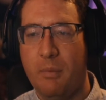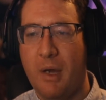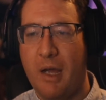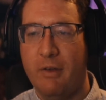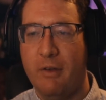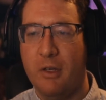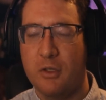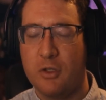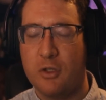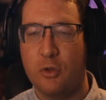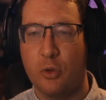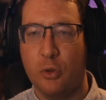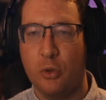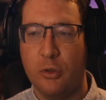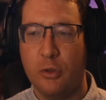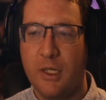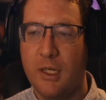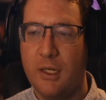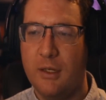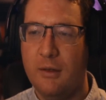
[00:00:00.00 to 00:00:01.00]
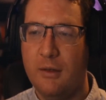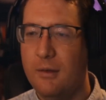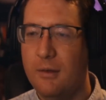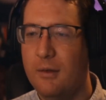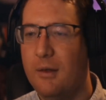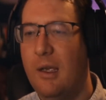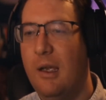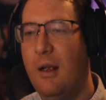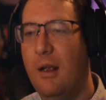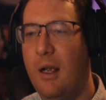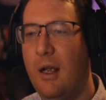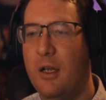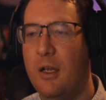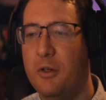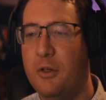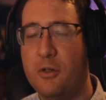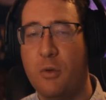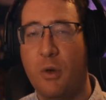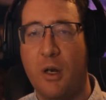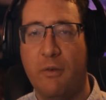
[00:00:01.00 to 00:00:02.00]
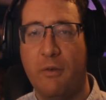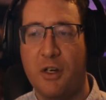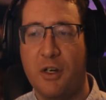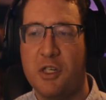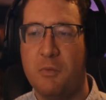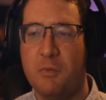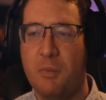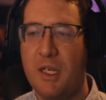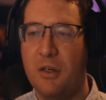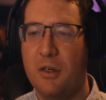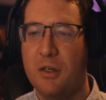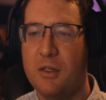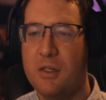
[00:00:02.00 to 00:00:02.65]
Strunkin, who's one of our speakers